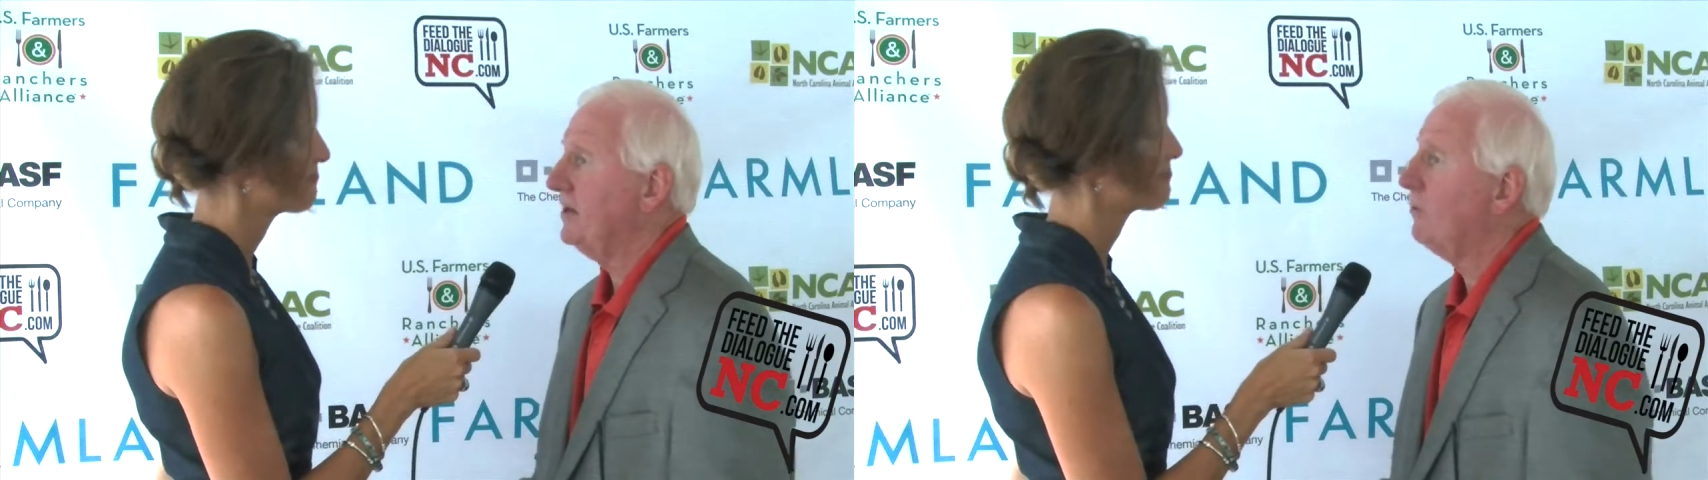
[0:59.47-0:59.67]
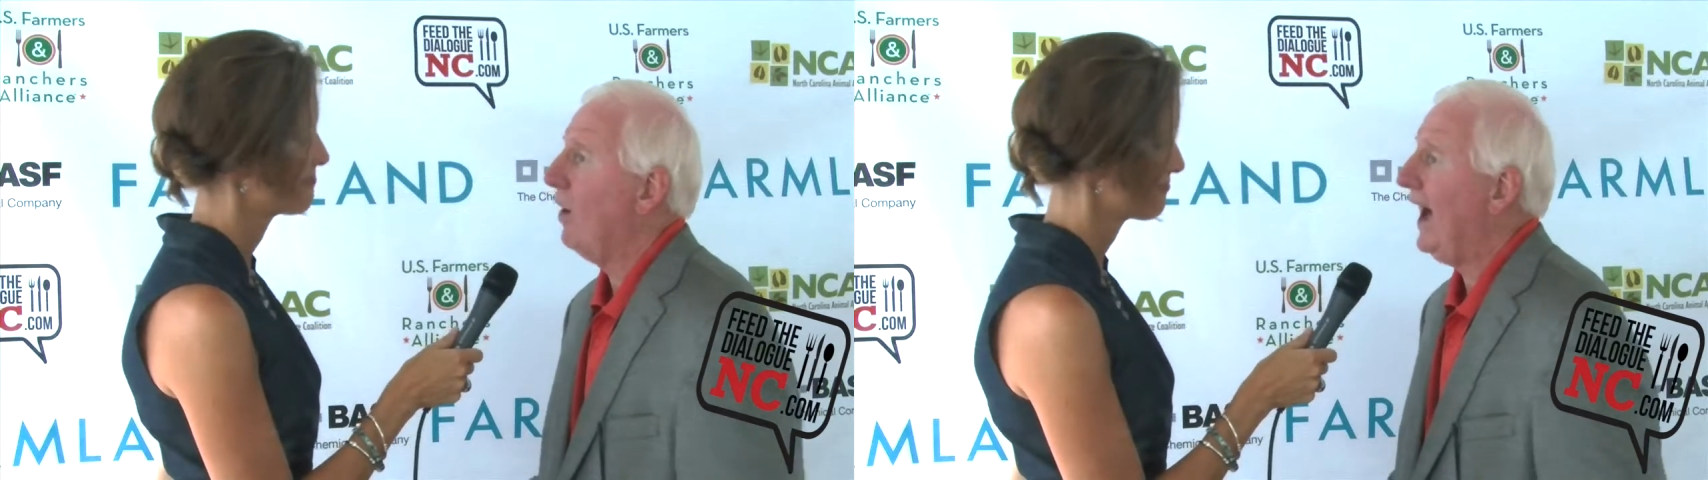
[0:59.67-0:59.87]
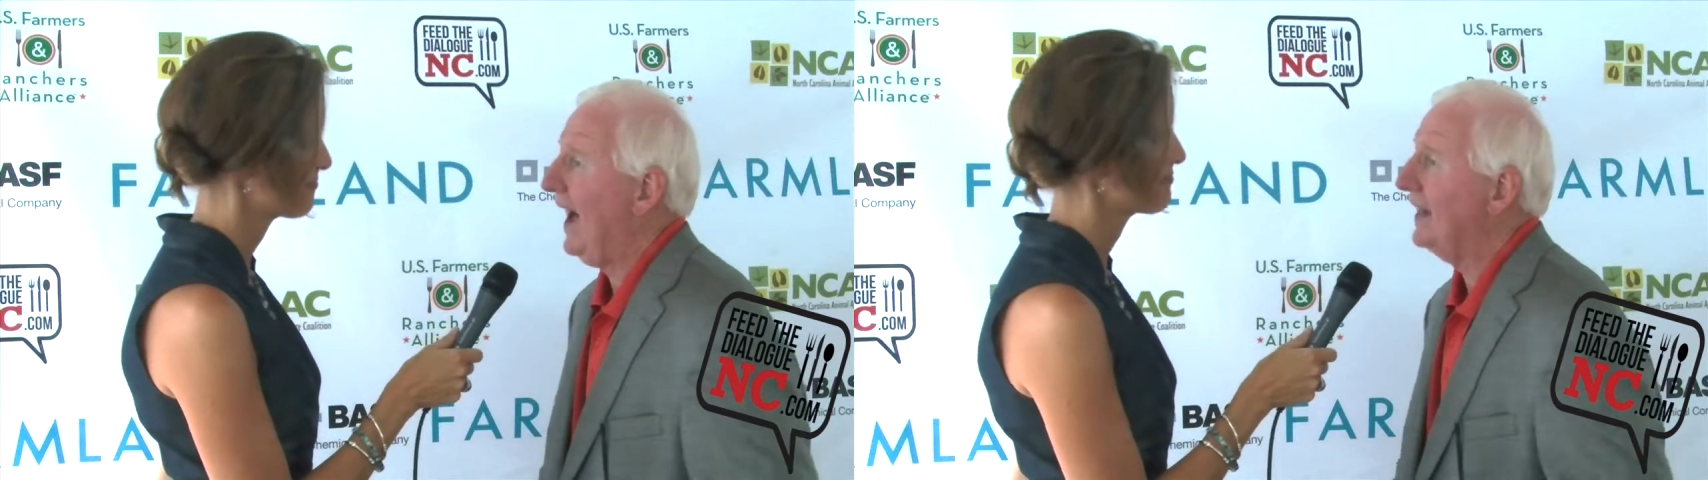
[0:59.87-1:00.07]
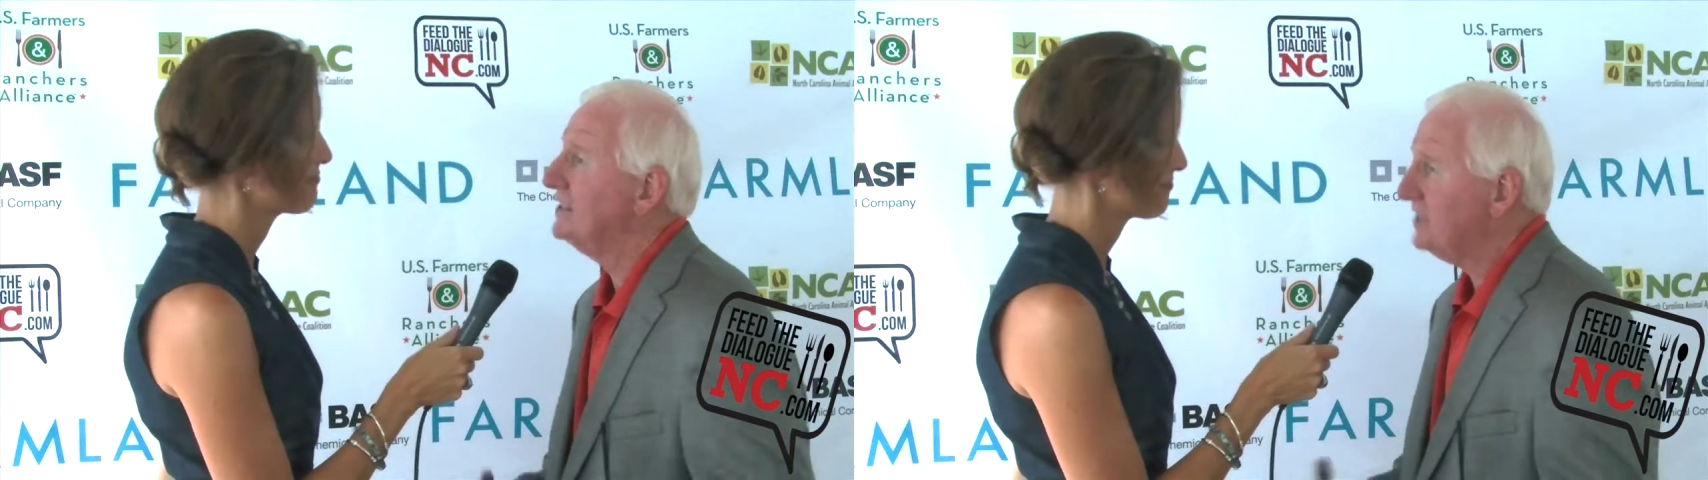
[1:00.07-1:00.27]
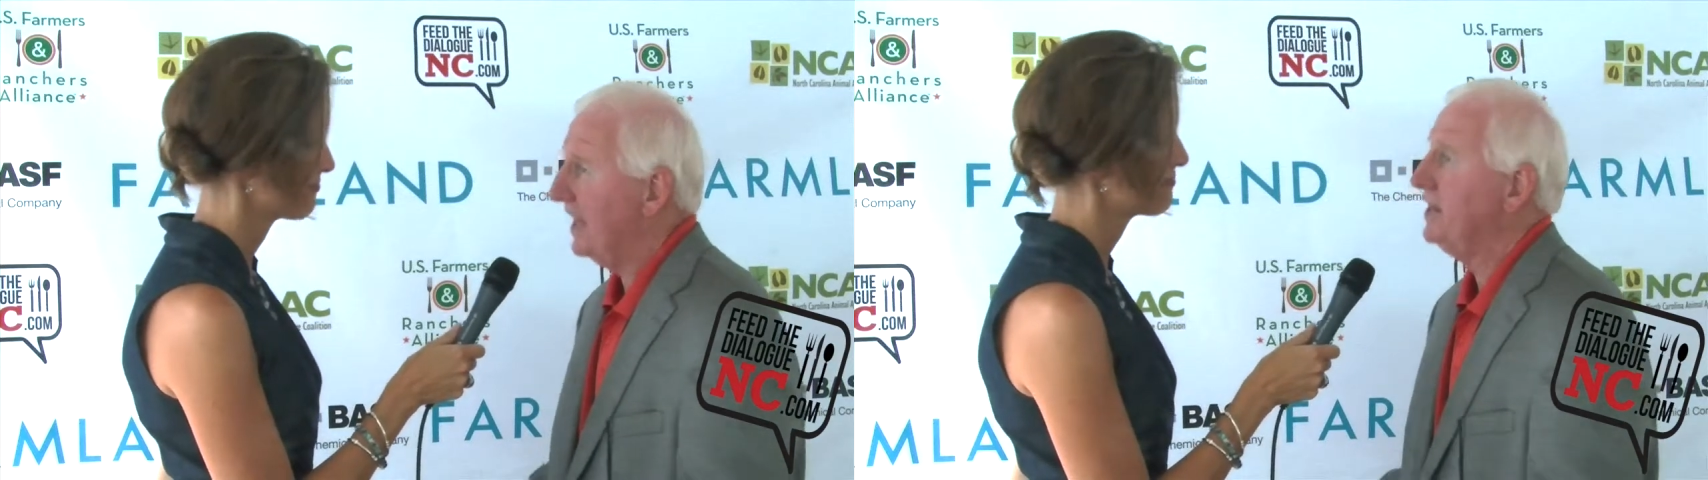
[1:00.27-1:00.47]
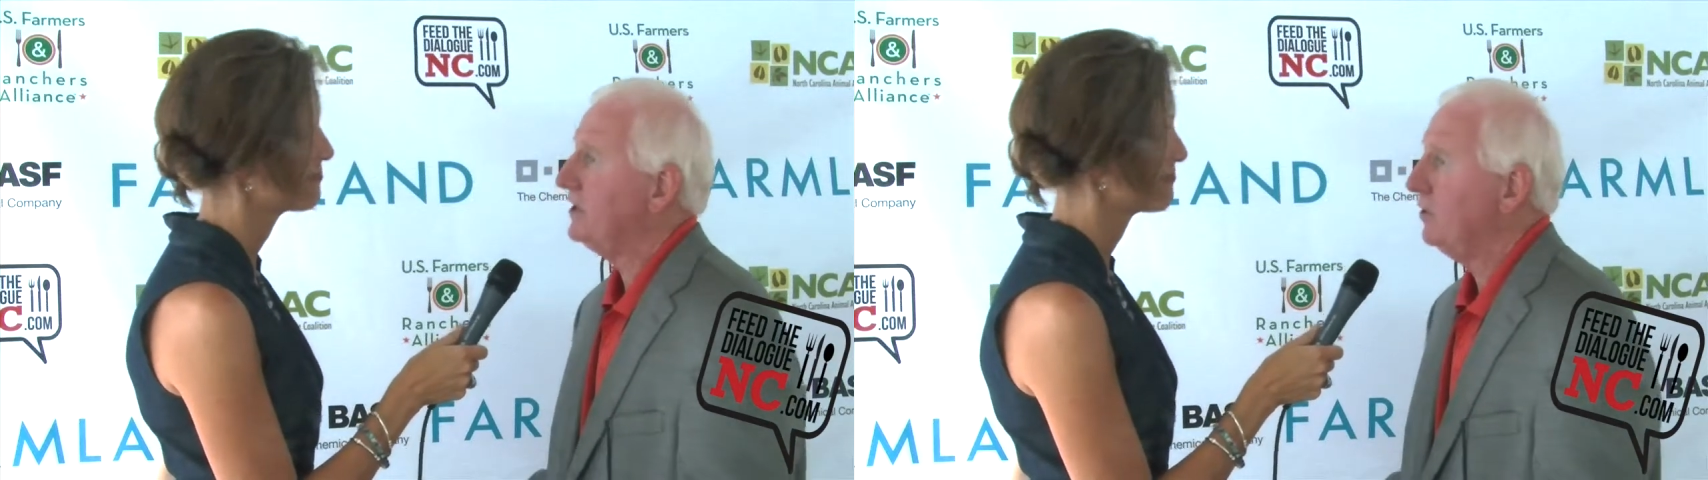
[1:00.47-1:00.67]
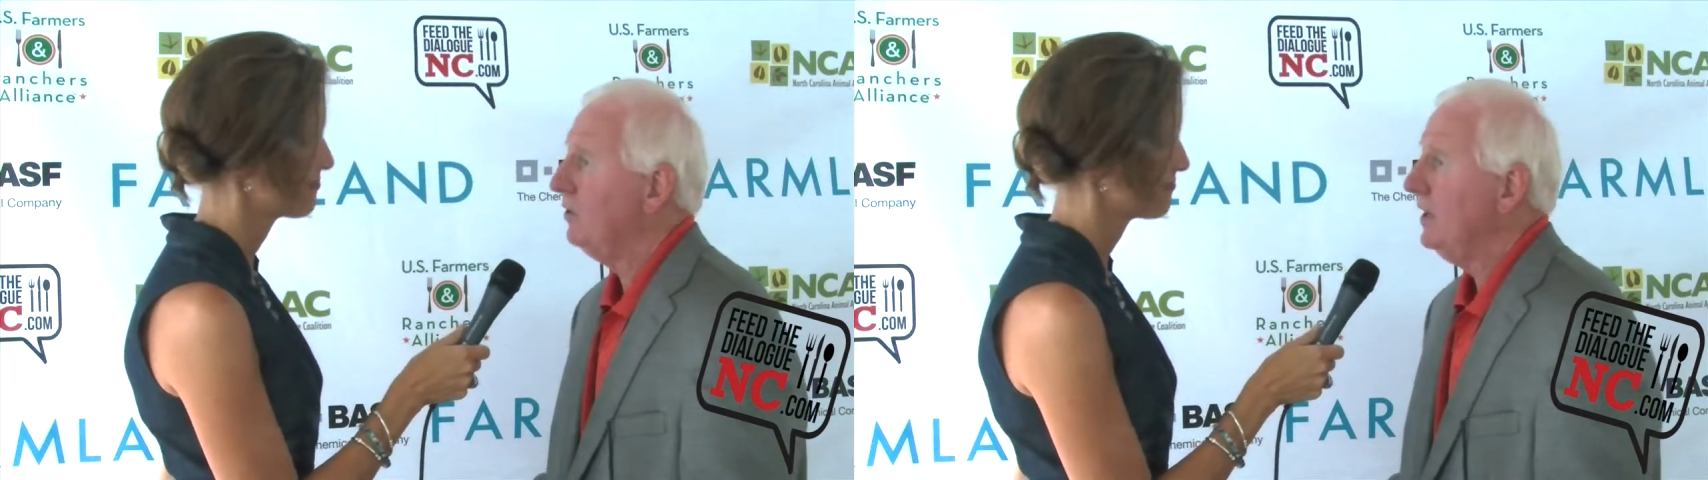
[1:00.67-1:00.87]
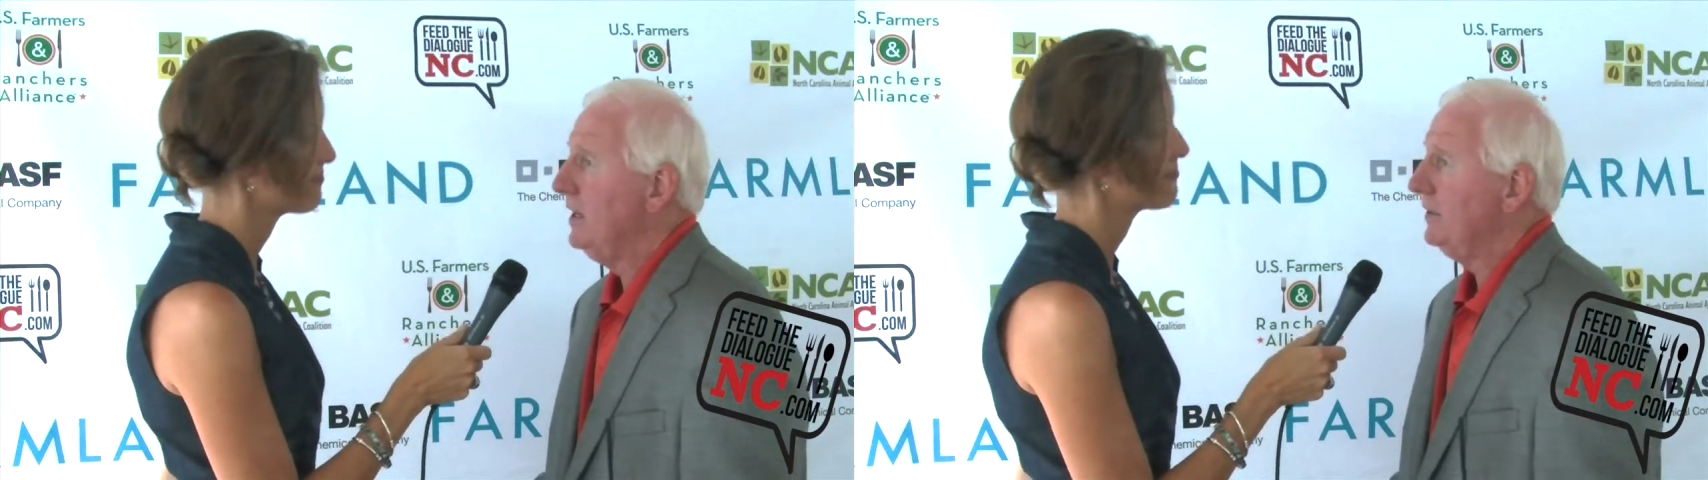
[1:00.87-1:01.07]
they're more highly technical